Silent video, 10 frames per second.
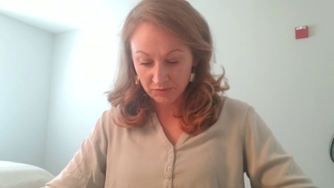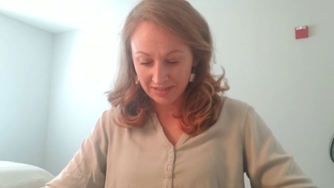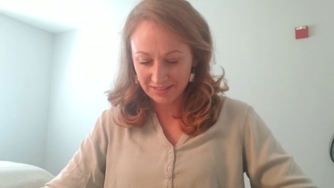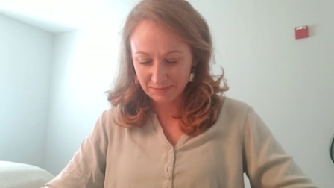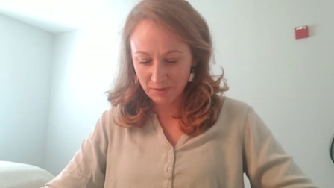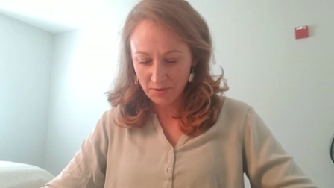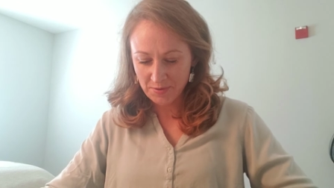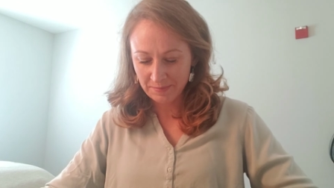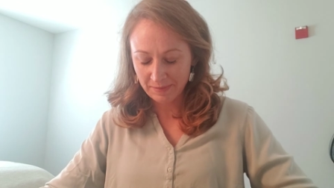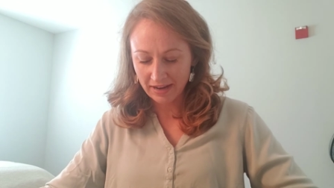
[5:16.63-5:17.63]
read this
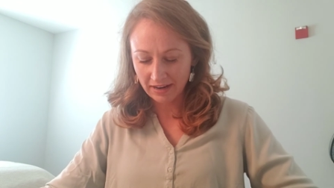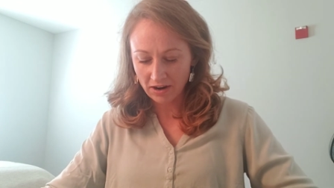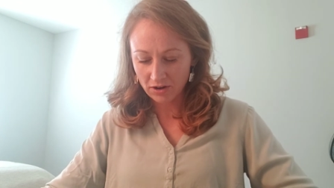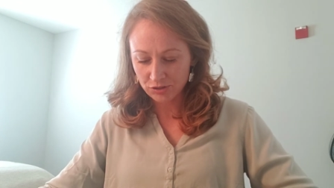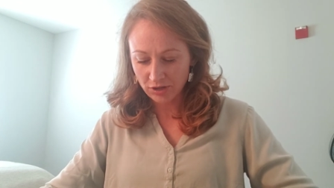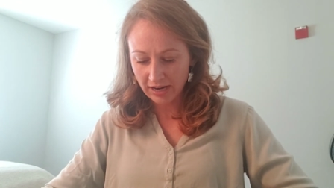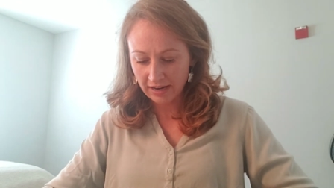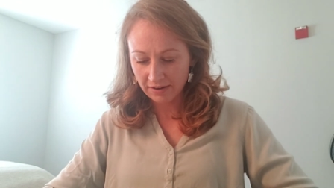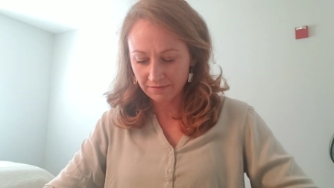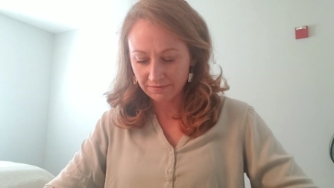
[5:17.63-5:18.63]
poem by Andre